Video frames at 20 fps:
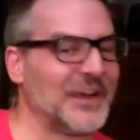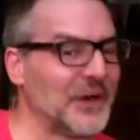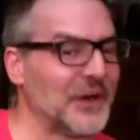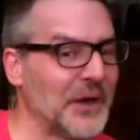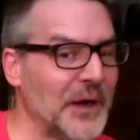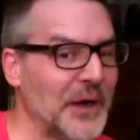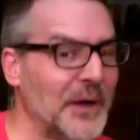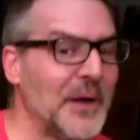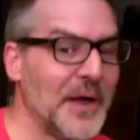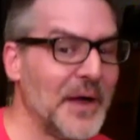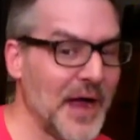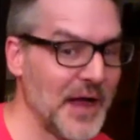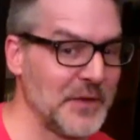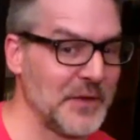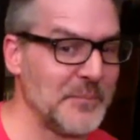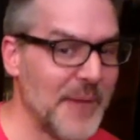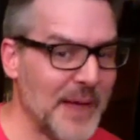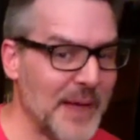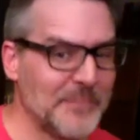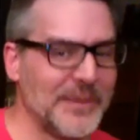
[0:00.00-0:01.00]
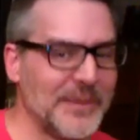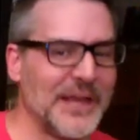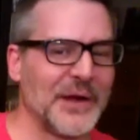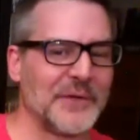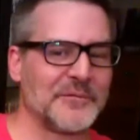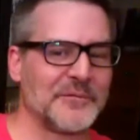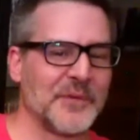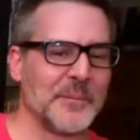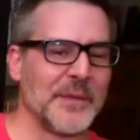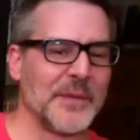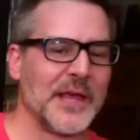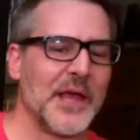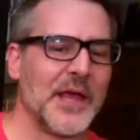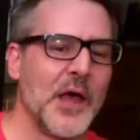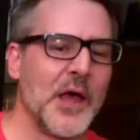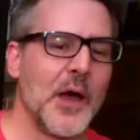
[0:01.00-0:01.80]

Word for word: girl, uh, you might be hearing from me.